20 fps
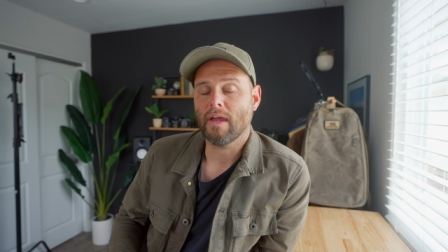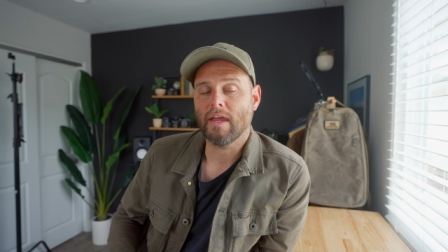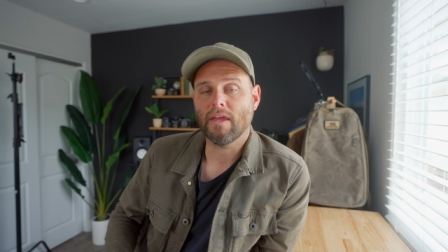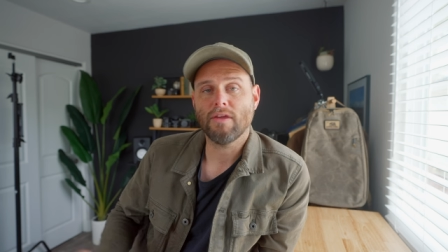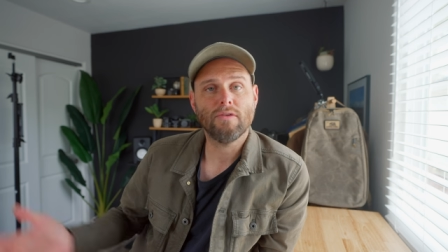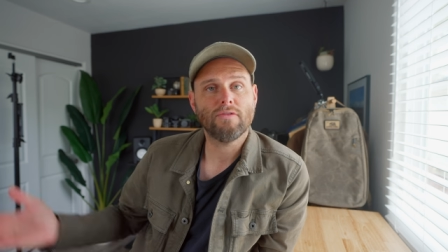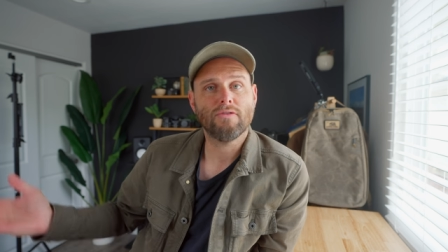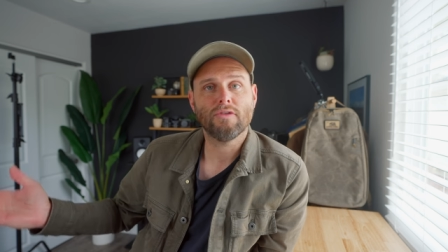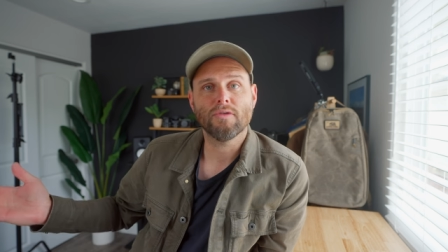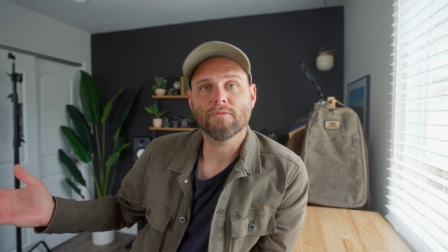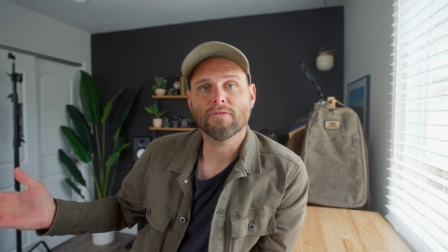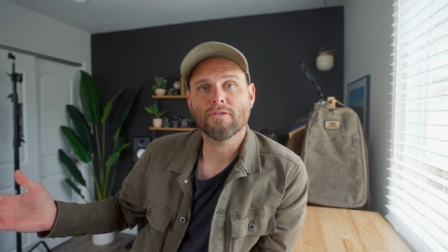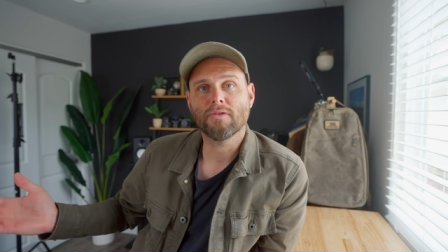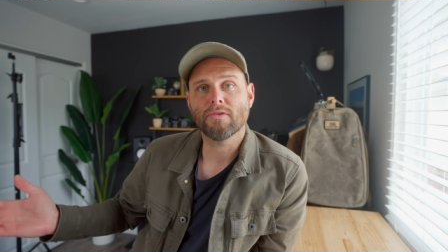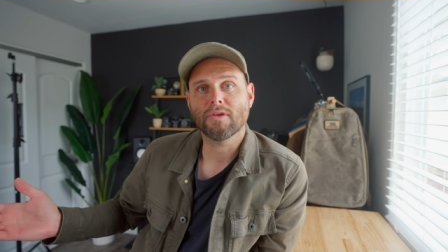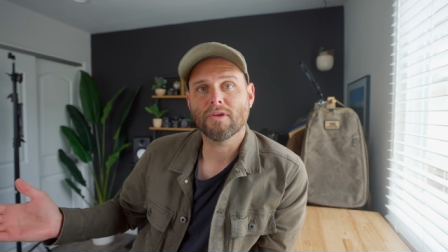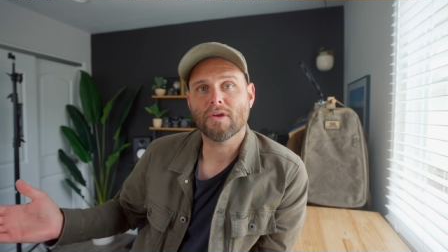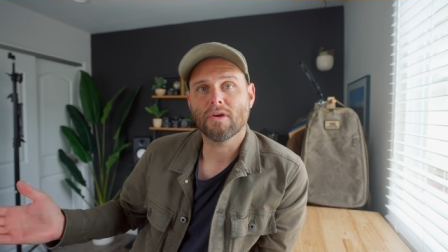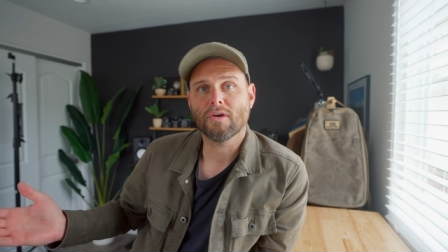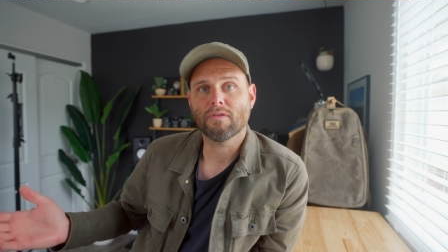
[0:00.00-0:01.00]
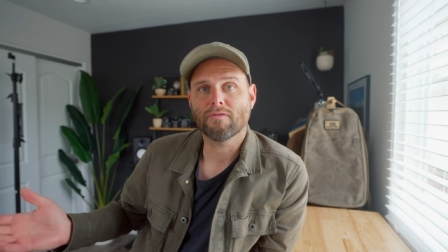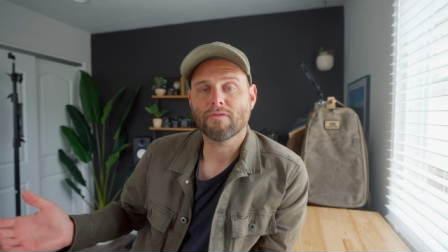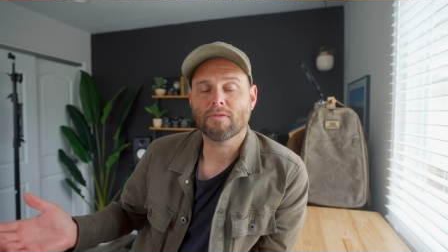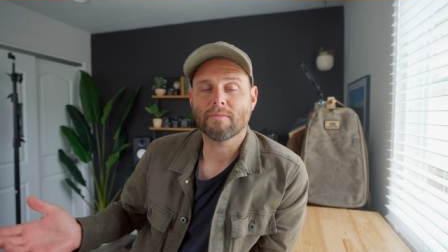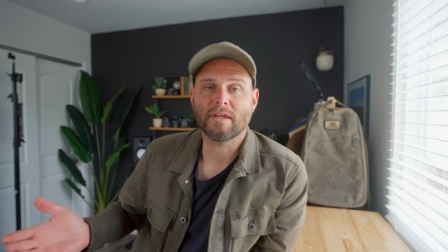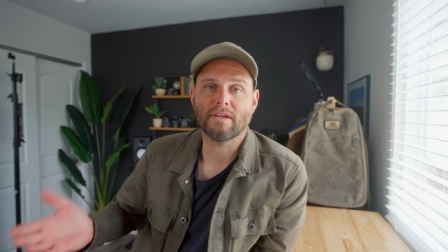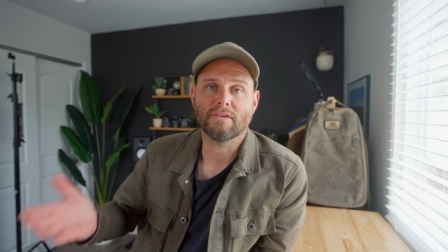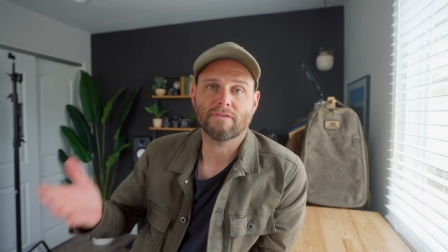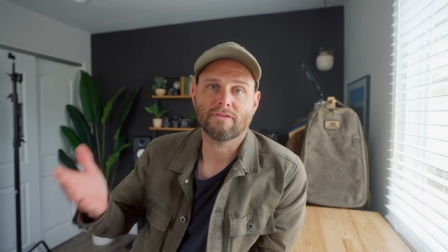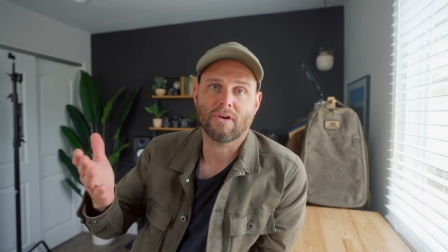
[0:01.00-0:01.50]
a YouTube studio for
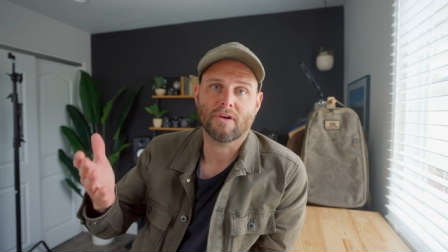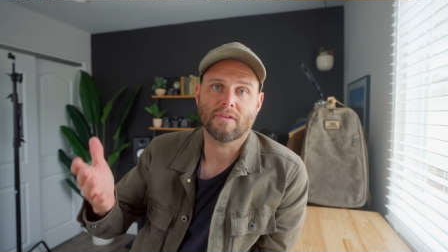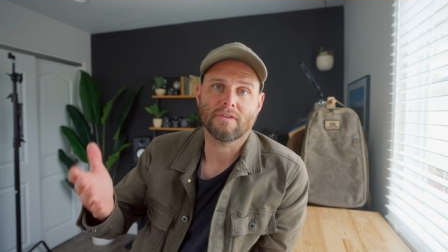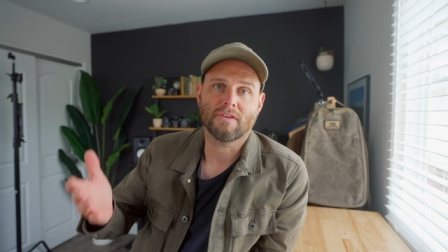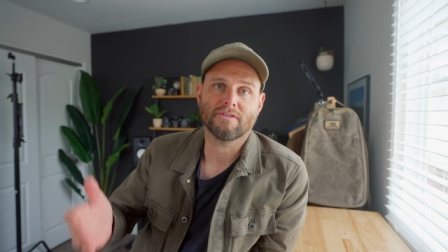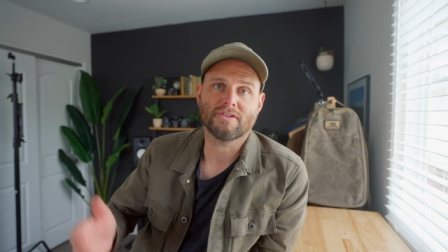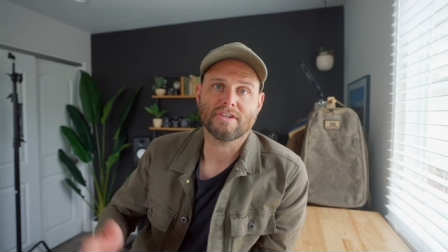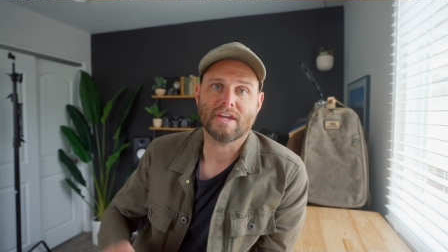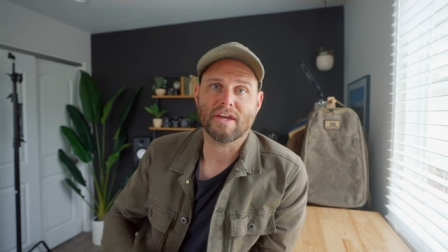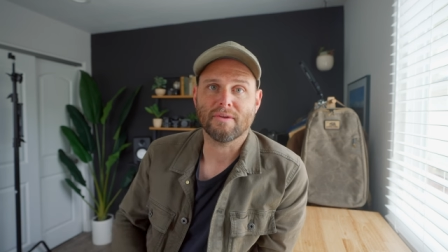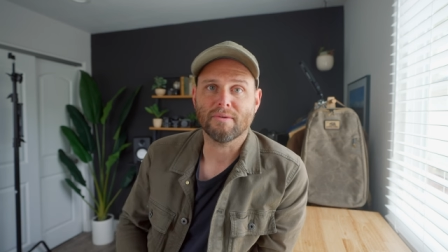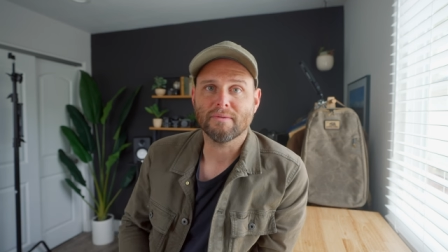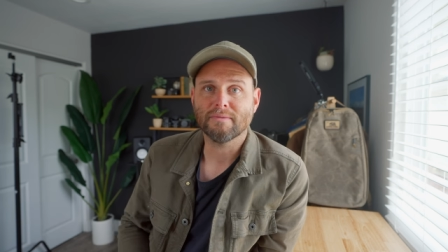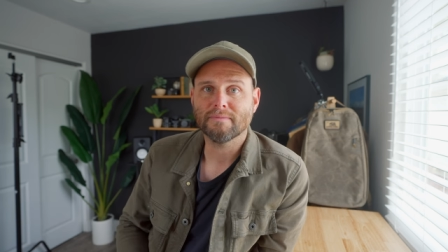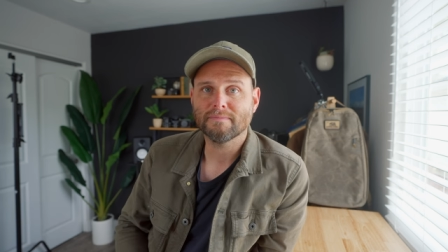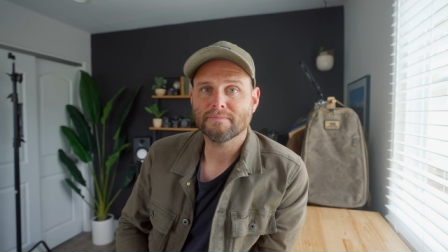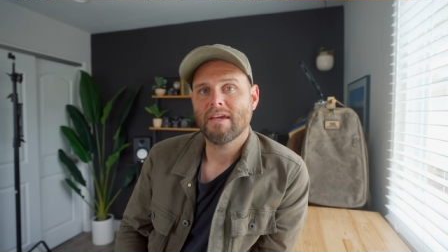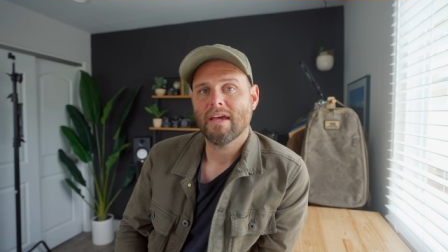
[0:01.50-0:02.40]
me to start this channel.